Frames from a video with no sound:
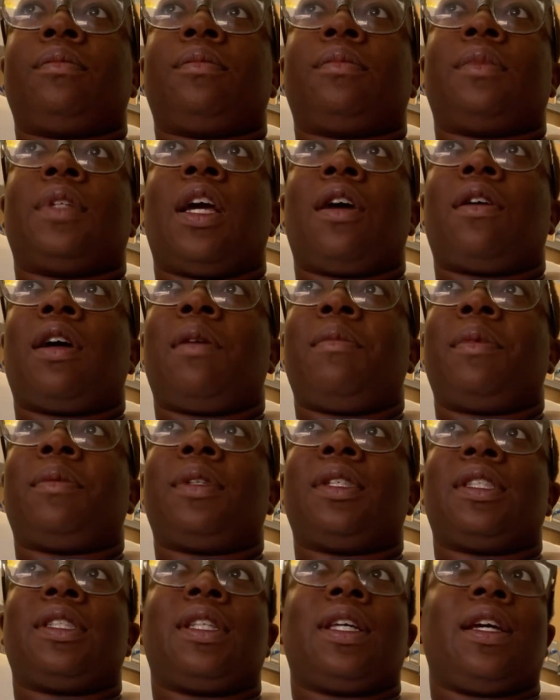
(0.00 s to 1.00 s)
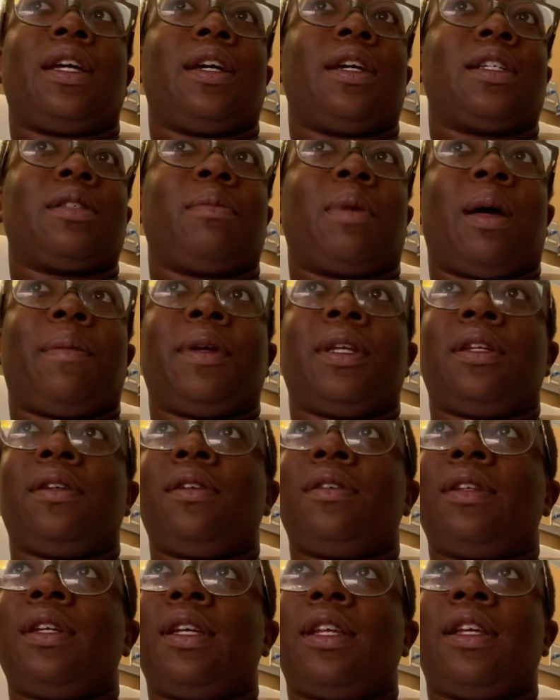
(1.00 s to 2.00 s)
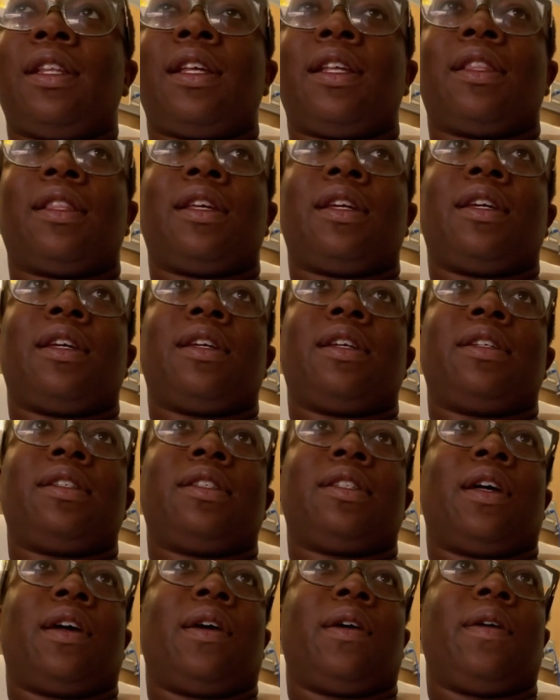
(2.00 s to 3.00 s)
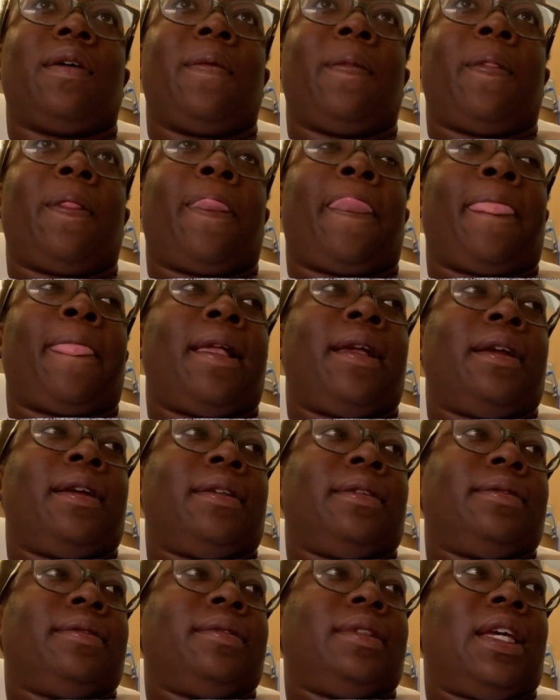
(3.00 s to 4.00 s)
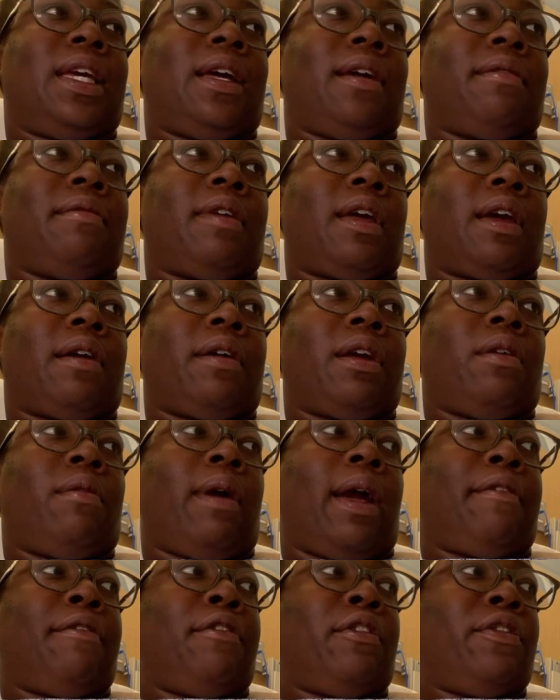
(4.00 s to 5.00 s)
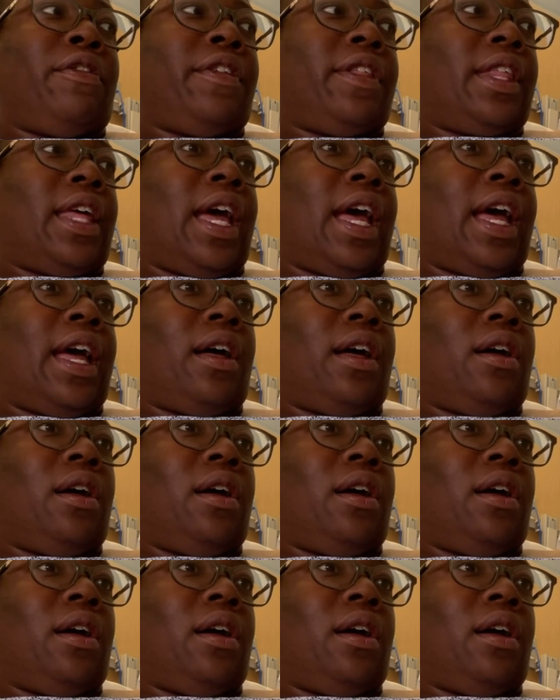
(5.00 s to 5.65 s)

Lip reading: They'll come up the stairs, mommy, do you need anything? So yeah, I'm very grateful for that.